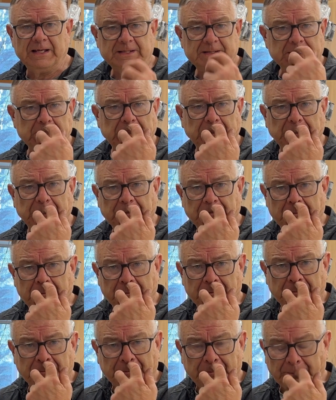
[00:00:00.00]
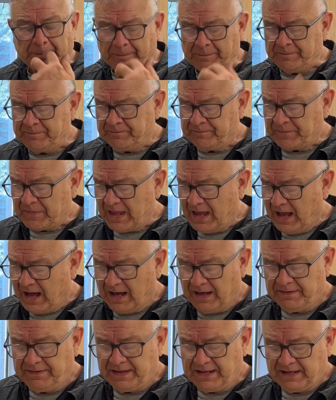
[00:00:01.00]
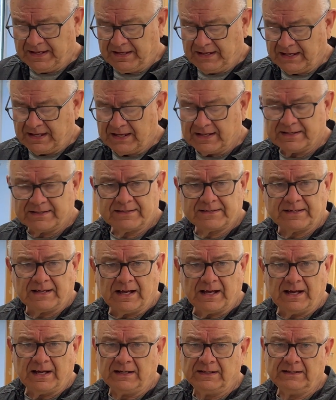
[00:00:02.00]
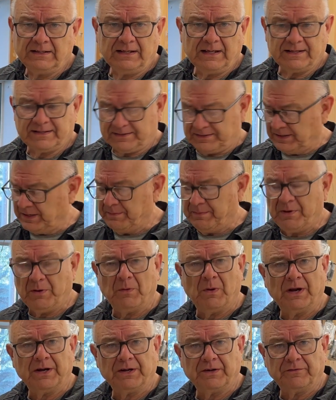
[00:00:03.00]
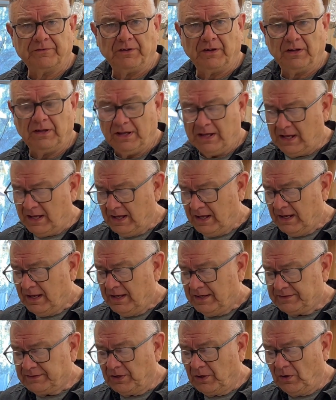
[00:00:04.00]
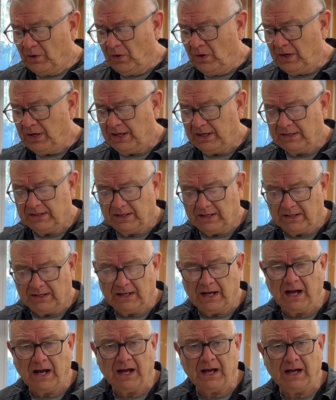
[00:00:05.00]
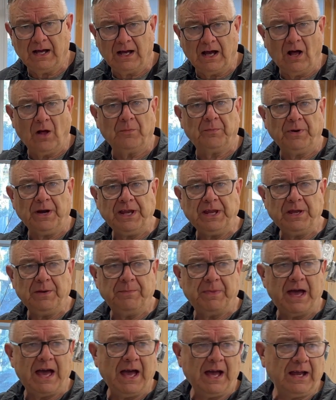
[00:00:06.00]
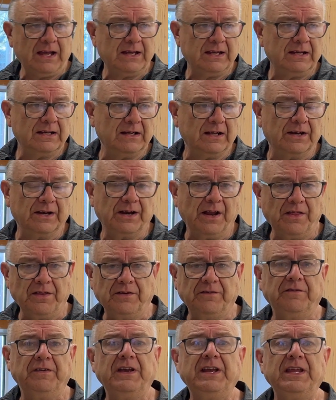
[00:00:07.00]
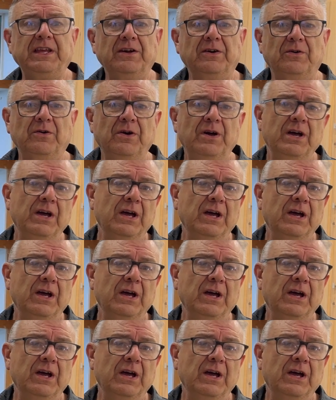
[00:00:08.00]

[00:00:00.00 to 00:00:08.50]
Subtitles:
So I think it's going to be wonderful. So I'll bring you back on another video